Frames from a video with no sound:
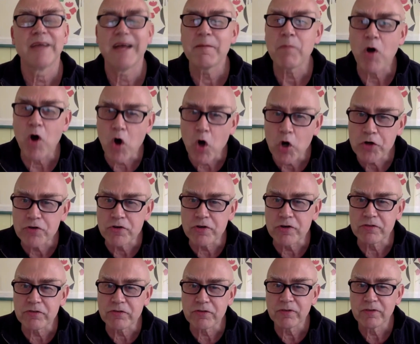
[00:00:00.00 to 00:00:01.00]

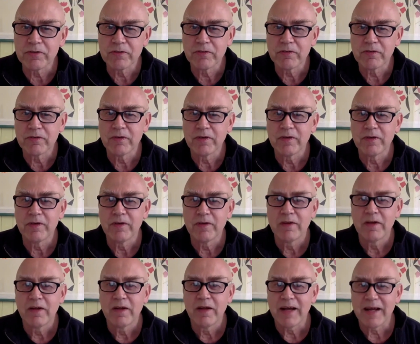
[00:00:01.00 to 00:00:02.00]
honored.
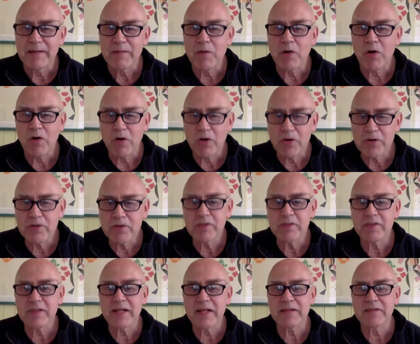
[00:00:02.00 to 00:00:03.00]
I'm honored
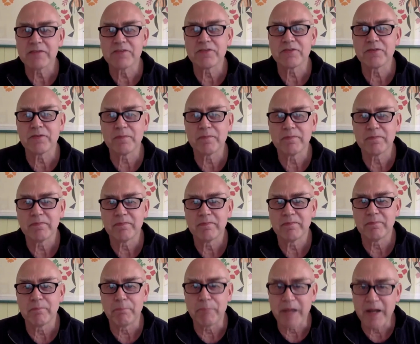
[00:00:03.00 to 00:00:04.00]
that
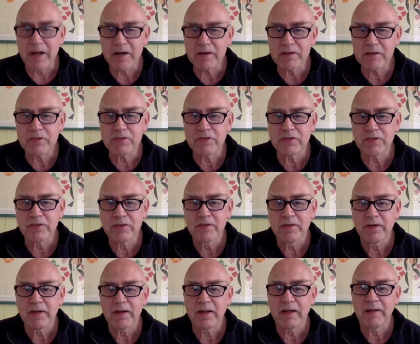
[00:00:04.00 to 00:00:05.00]
Bert,
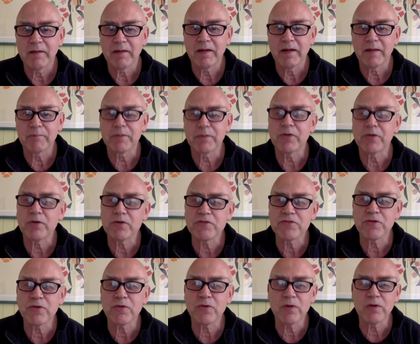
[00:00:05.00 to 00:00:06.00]
but
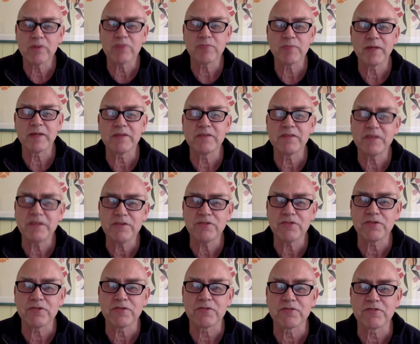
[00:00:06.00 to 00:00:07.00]
also all of my
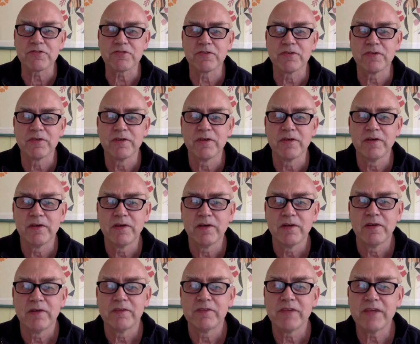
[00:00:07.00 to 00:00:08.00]
teachers,
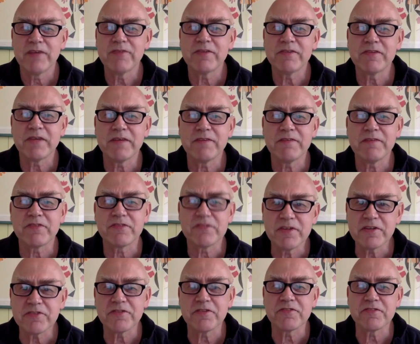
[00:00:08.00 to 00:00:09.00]
David Davies,
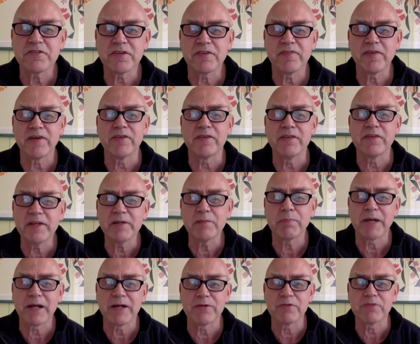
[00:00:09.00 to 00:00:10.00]
Niels de Silveira, Neil
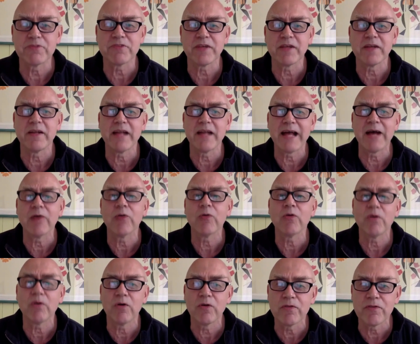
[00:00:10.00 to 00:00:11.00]
Powers, are
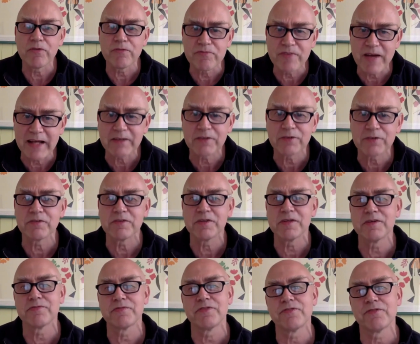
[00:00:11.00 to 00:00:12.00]
now on the faculty
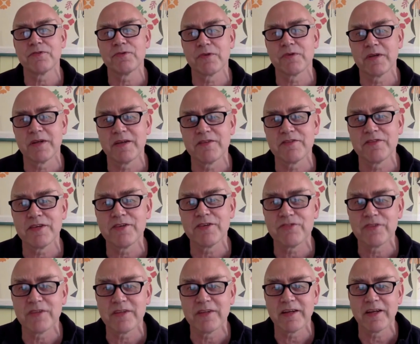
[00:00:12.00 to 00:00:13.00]
of this
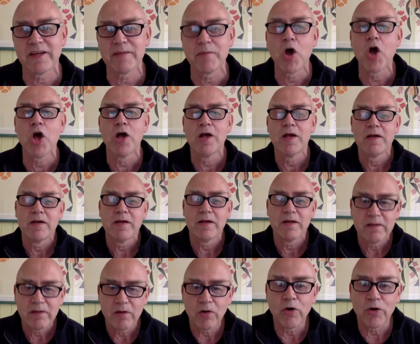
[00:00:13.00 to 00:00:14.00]
organization that I'm
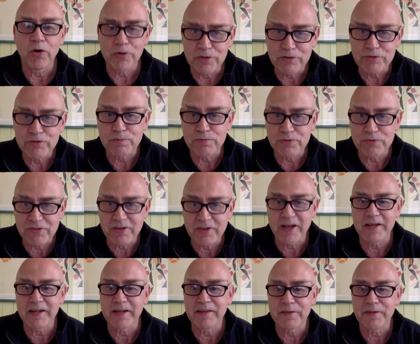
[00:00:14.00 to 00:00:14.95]
honored to preside at the